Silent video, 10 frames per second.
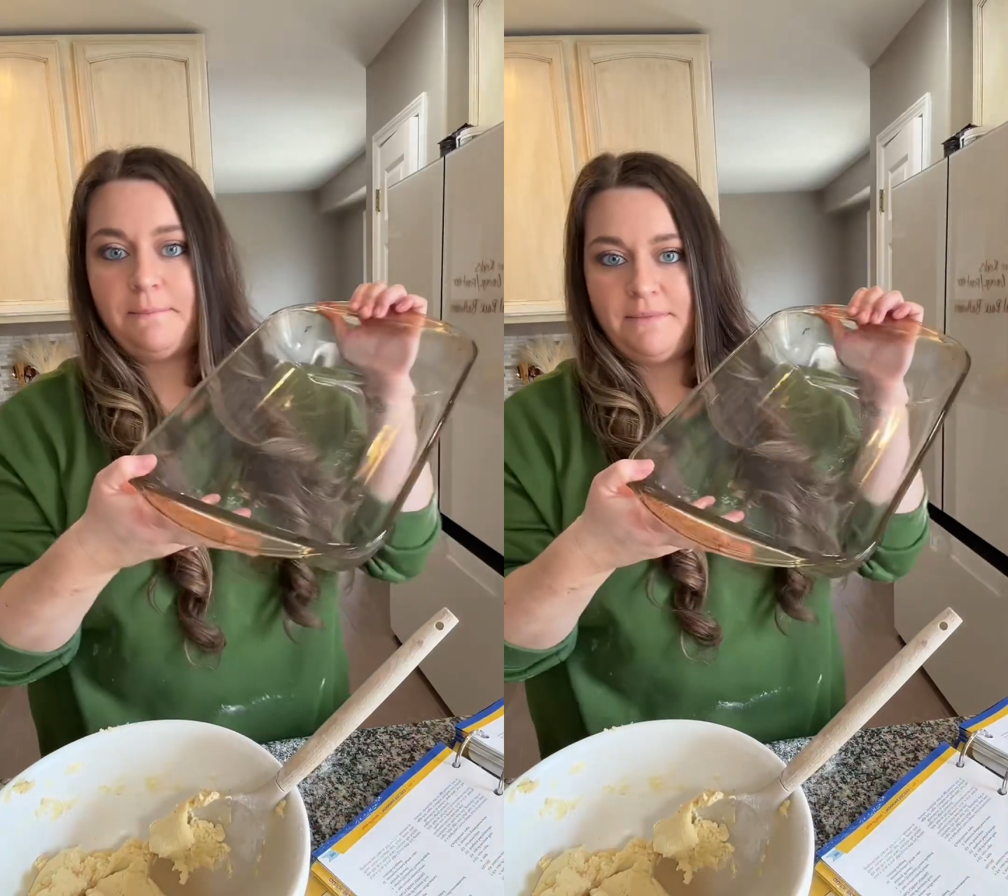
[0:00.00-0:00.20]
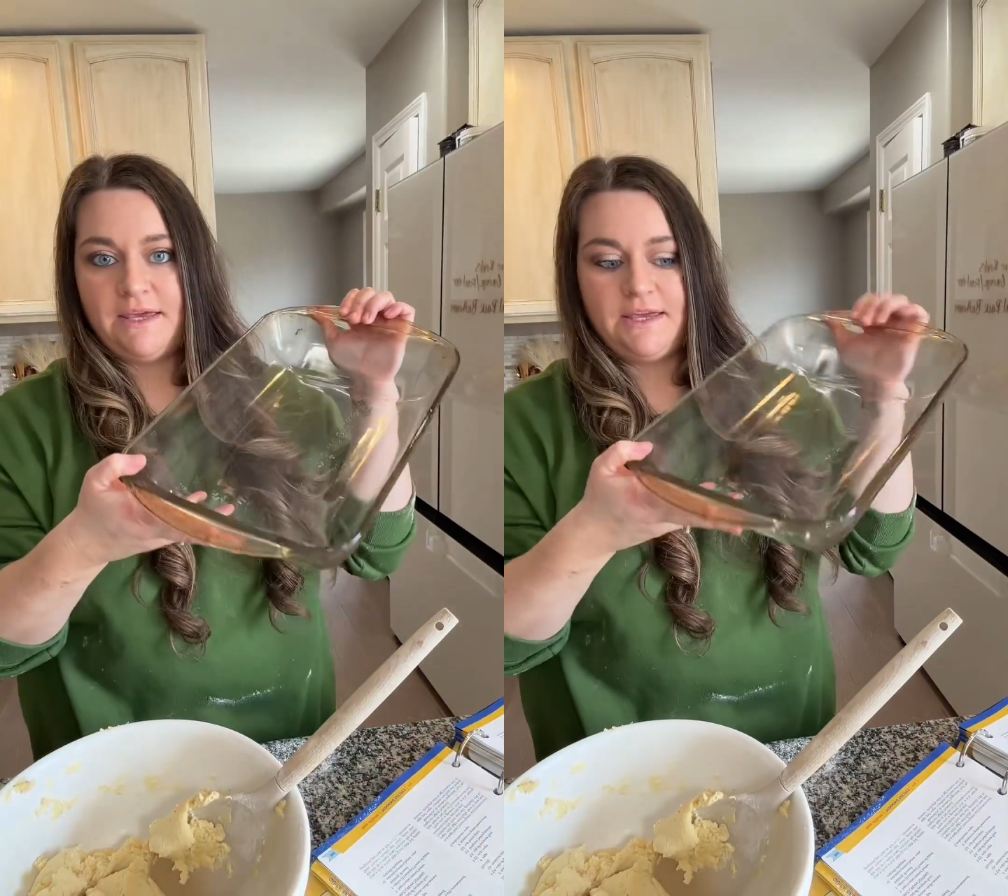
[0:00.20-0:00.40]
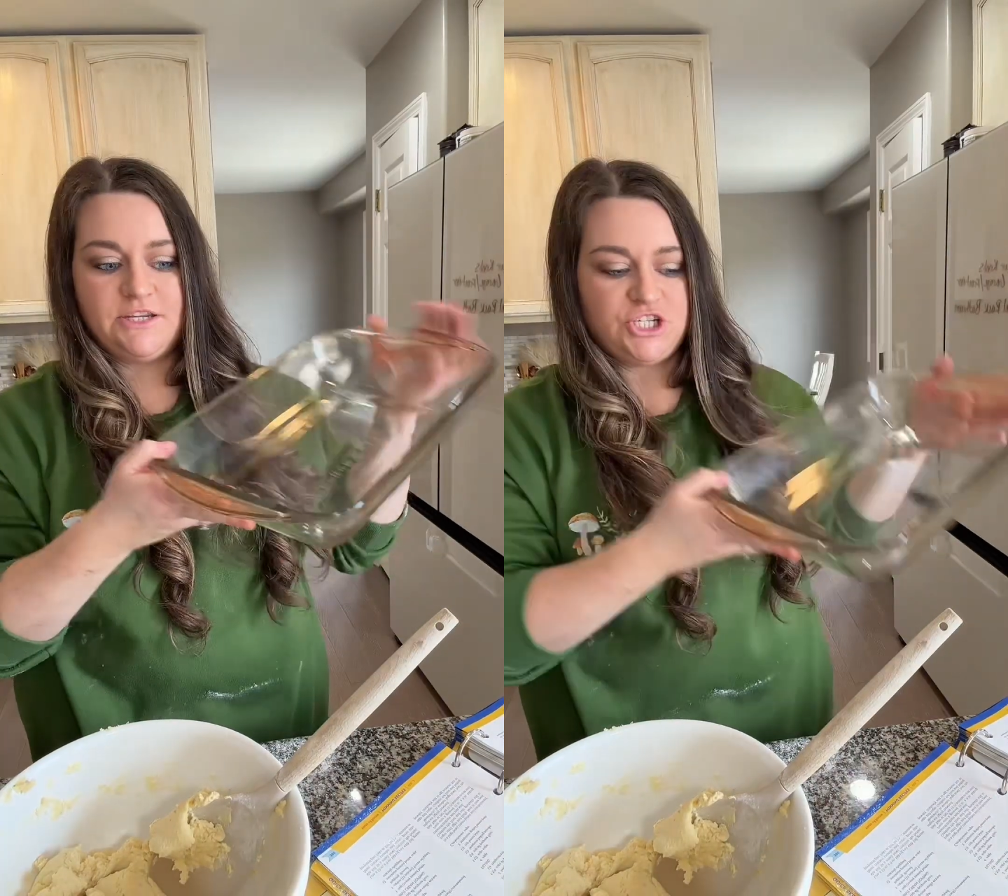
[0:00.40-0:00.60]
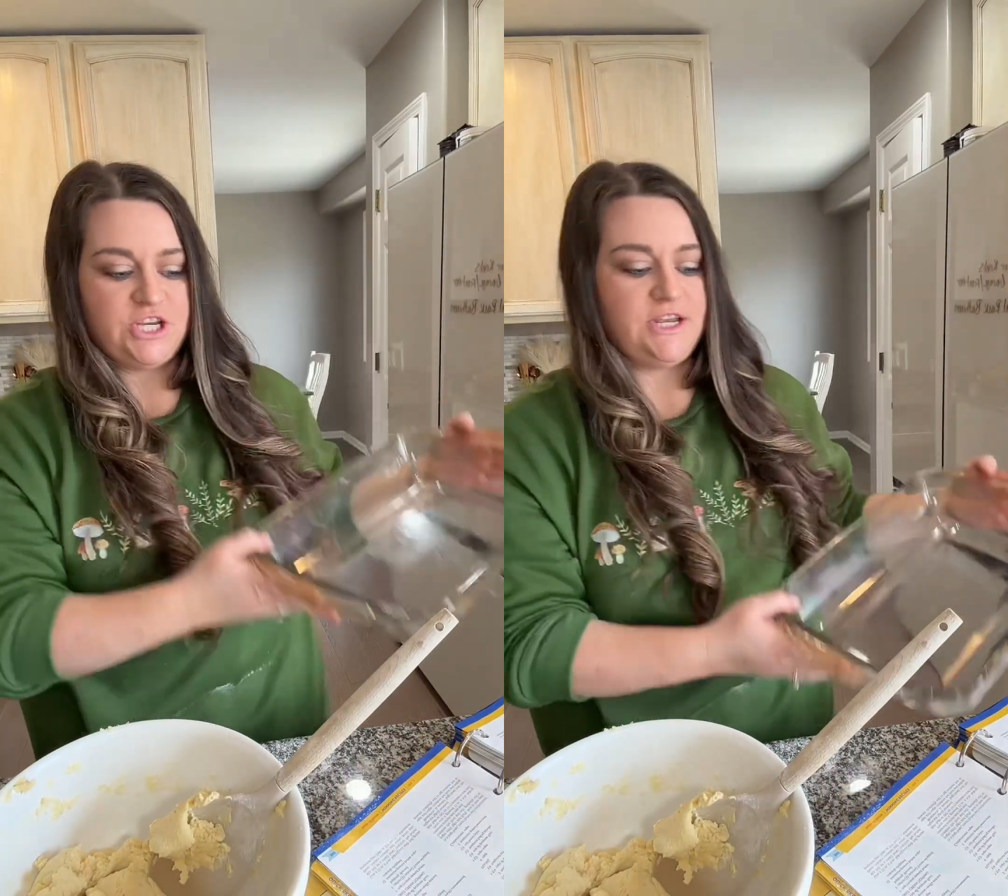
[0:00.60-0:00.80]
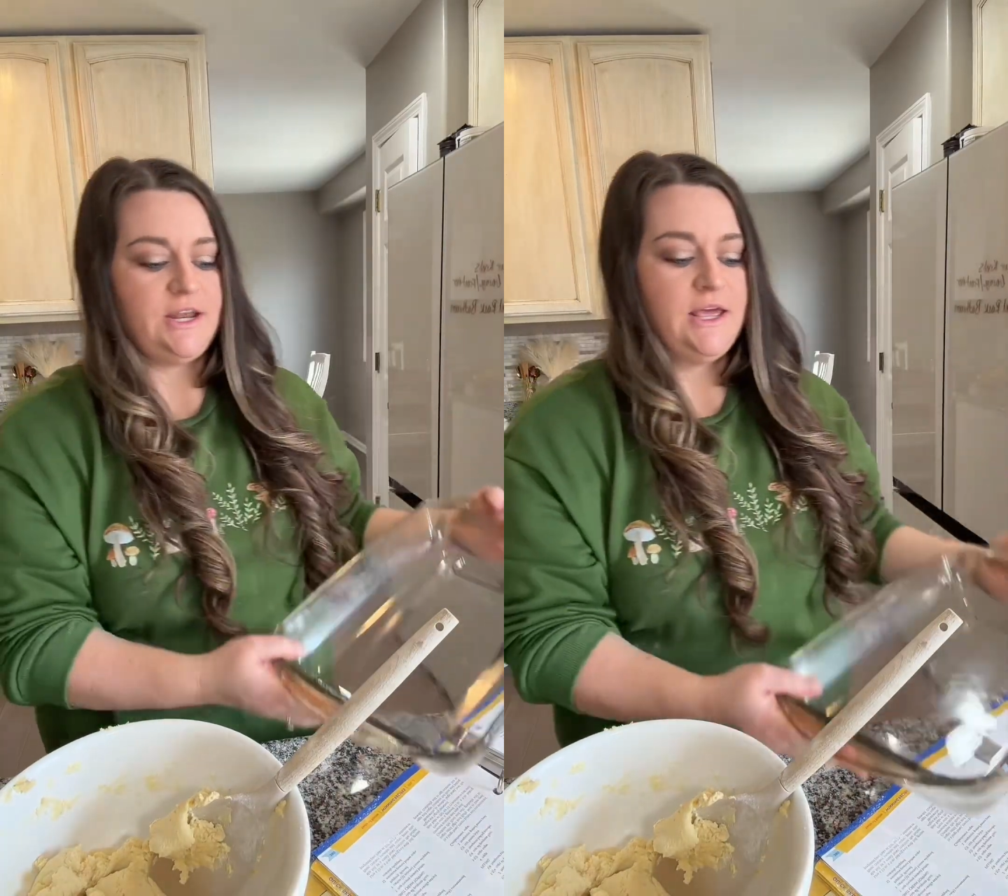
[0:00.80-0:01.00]
baking
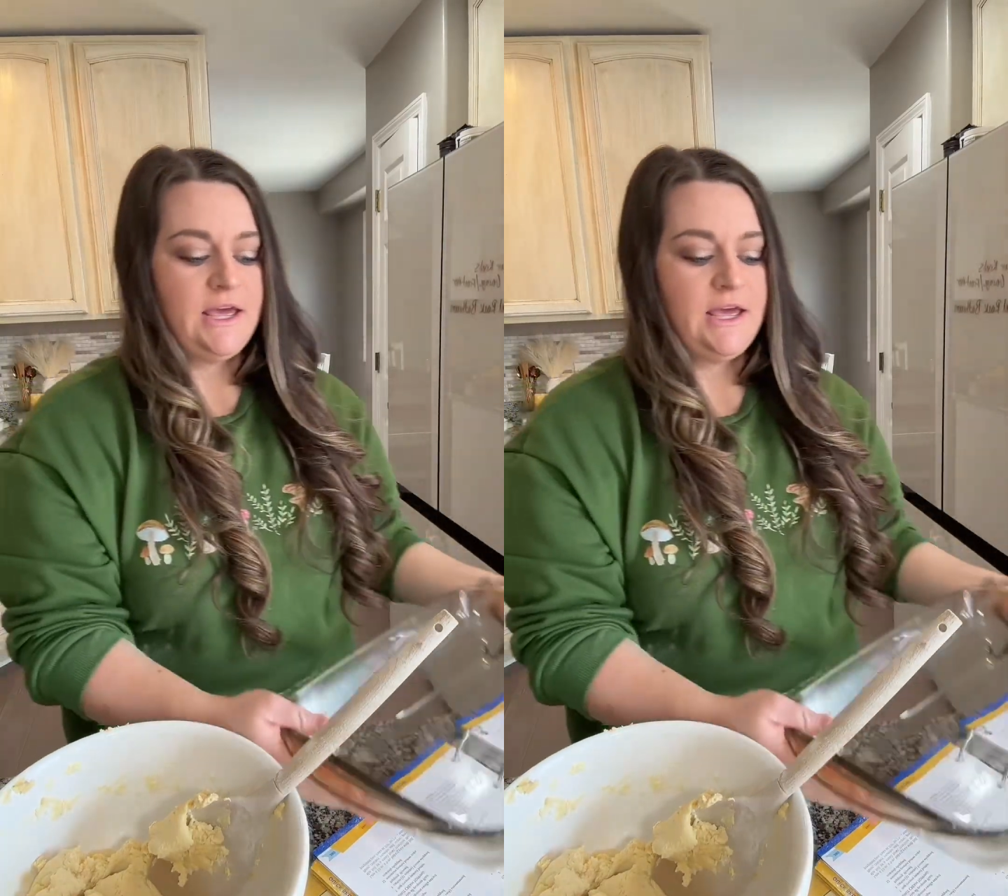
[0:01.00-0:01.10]
sheet